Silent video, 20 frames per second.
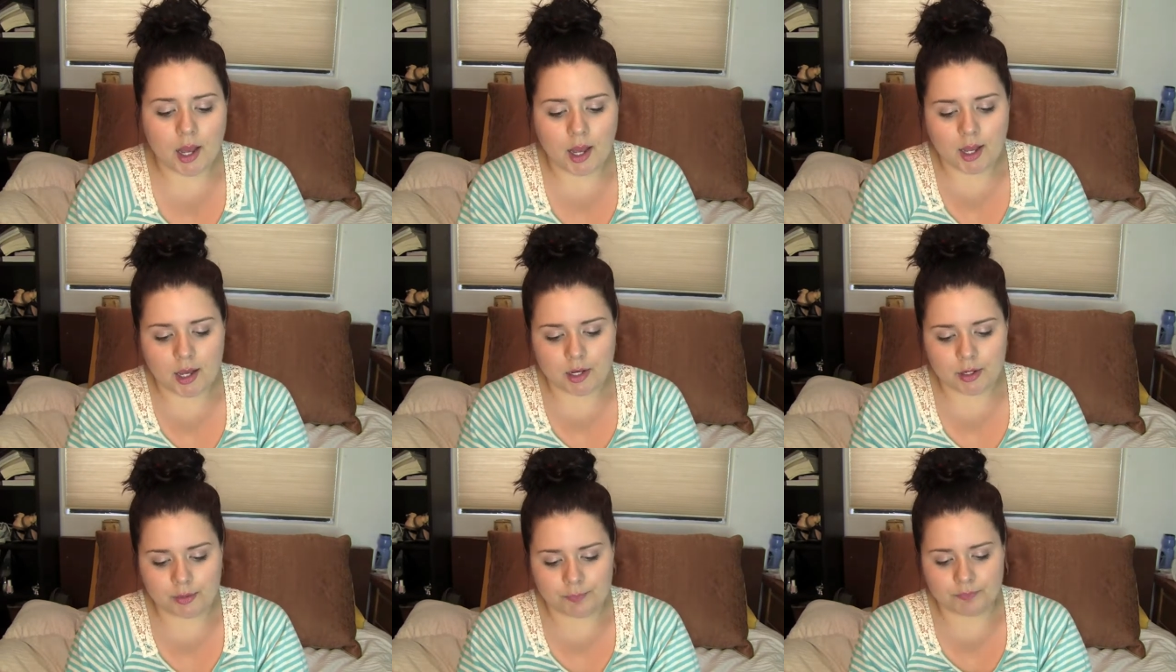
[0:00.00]

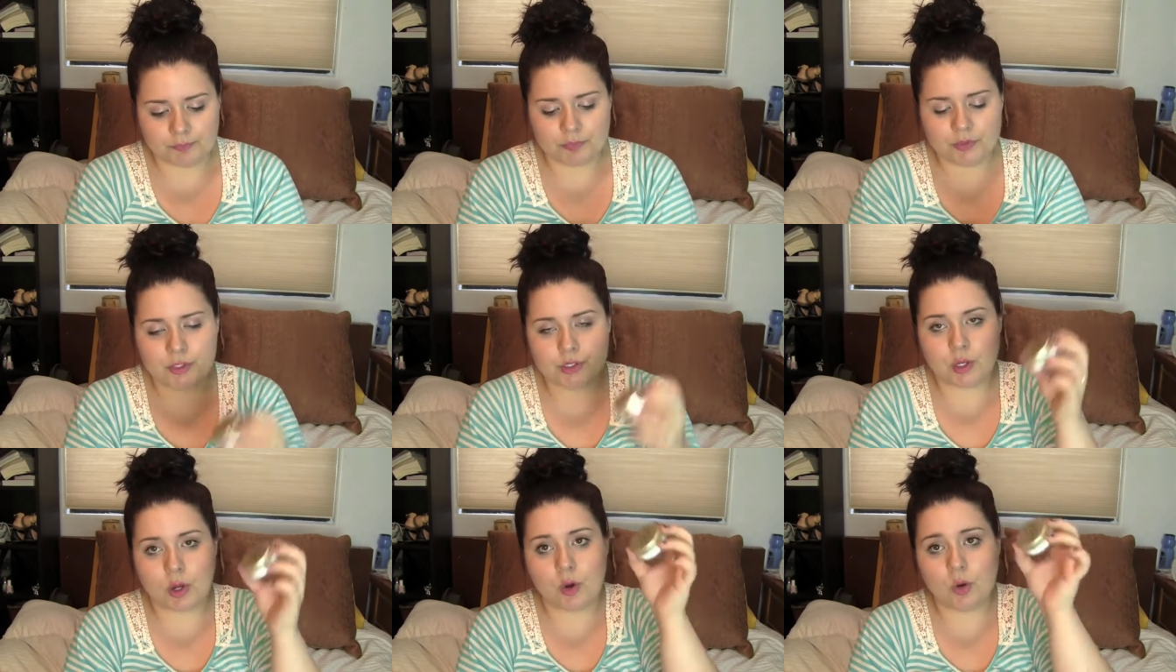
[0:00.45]
Um,
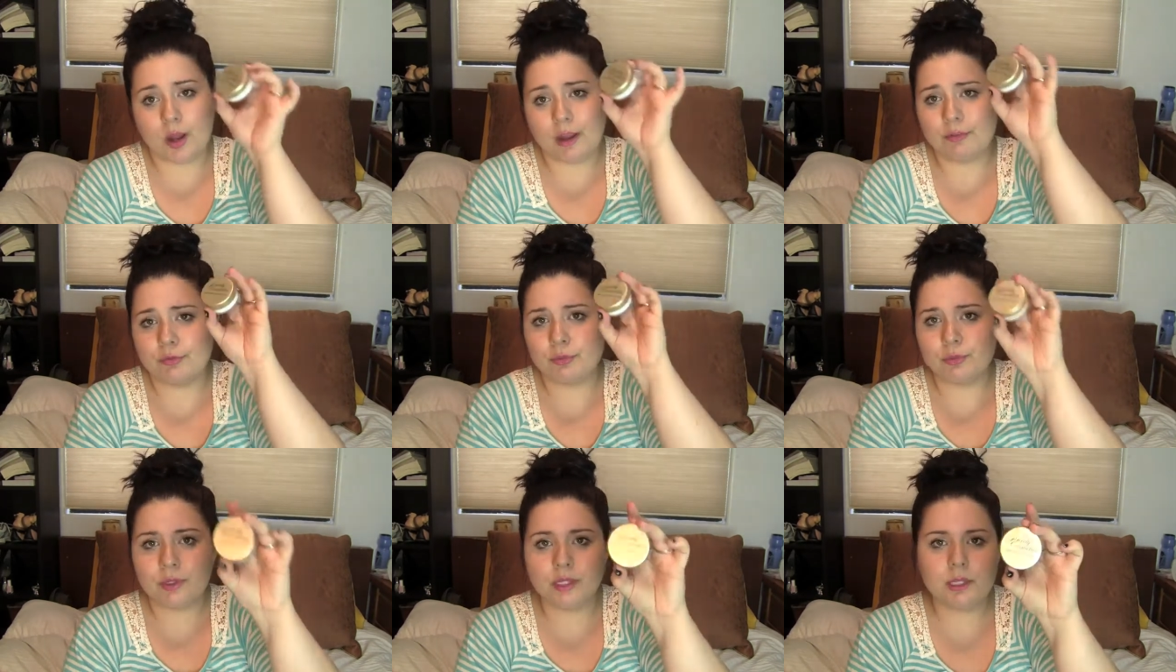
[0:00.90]
so
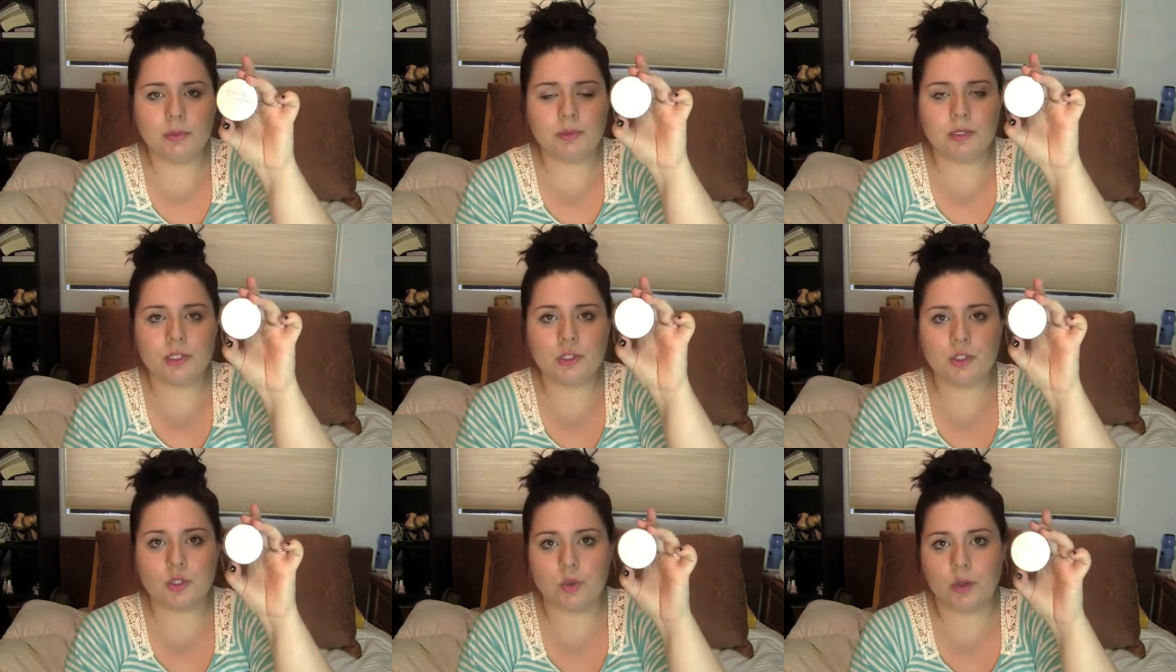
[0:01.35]
I've really
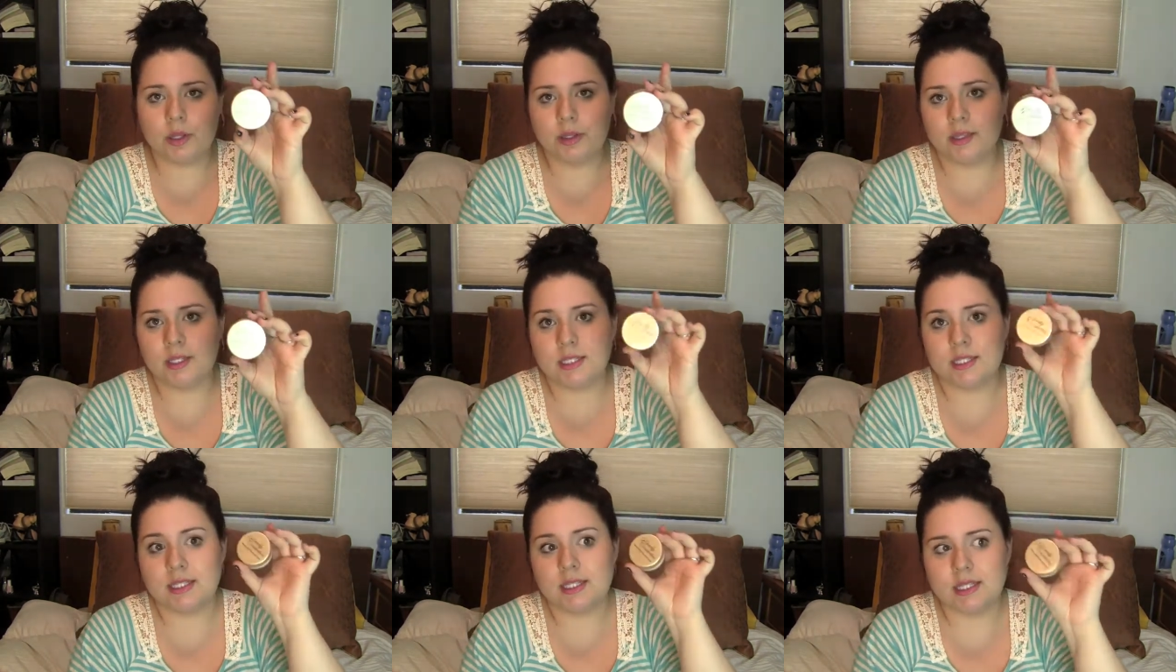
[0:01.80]
been
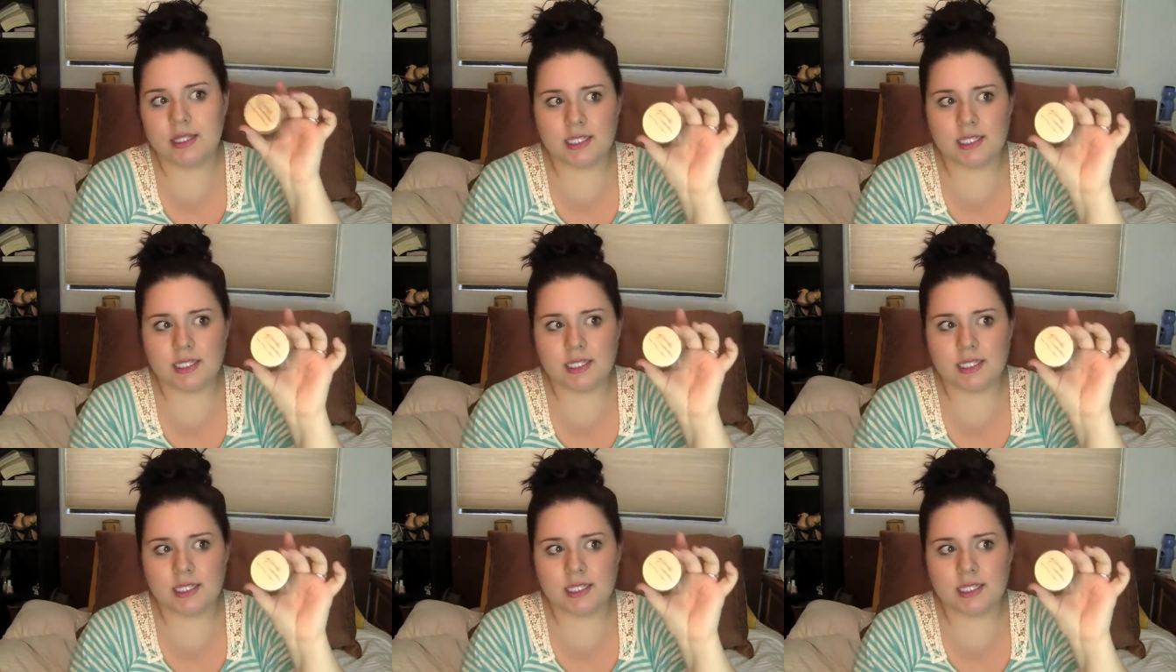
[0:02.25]
enjoying this.